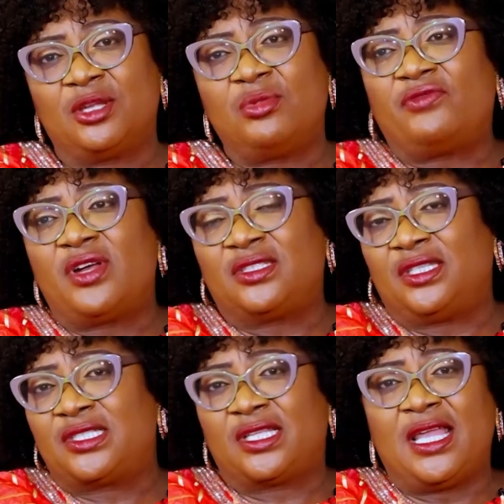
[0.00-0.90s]
Some of us in
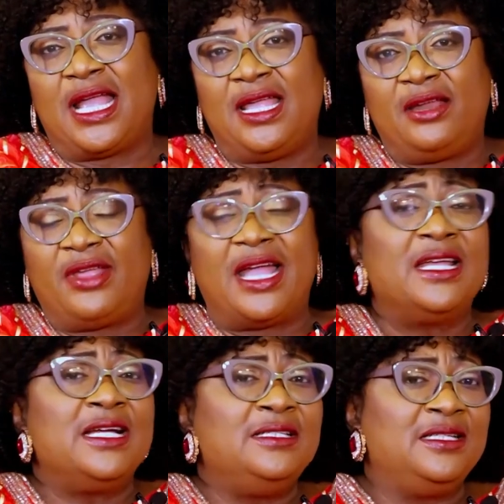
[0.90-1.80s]
this area
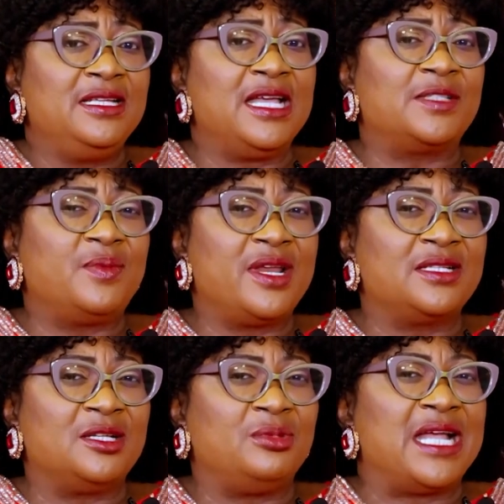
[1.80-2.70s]
didn't
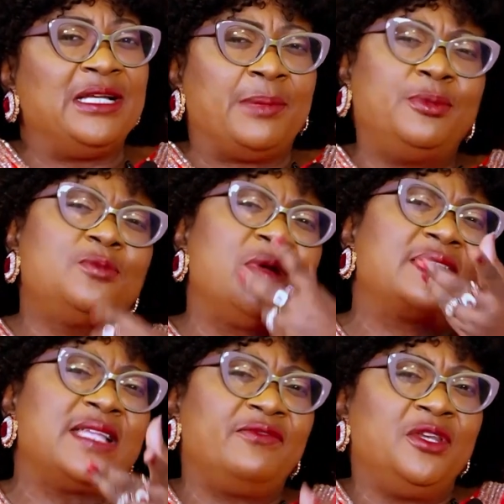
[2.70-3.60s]
experience it, but I put
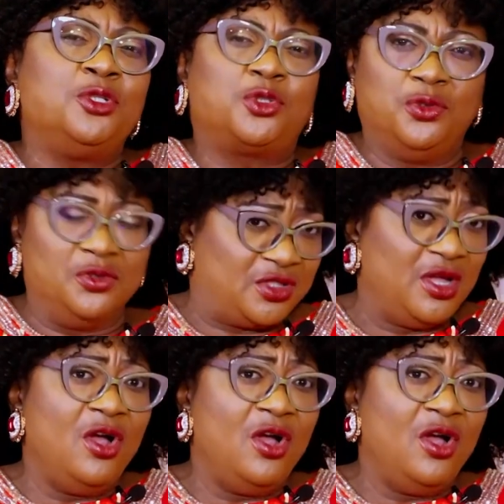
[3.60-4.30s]
myself in the shoes